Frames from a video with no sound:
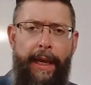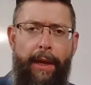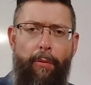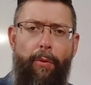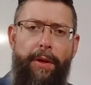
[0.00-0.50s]

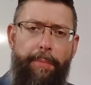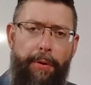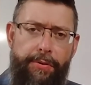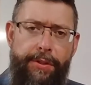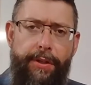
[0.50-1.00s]
Well, when a
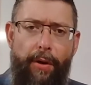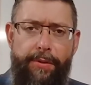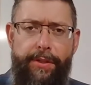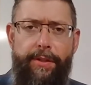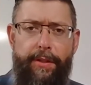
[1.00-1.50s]
person
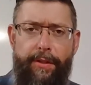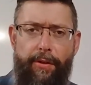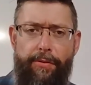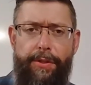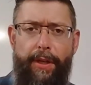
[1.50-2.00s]
goes into the
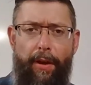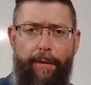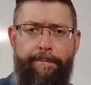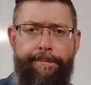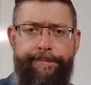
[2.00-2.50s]
nursing
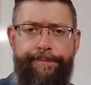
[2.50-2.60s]
home,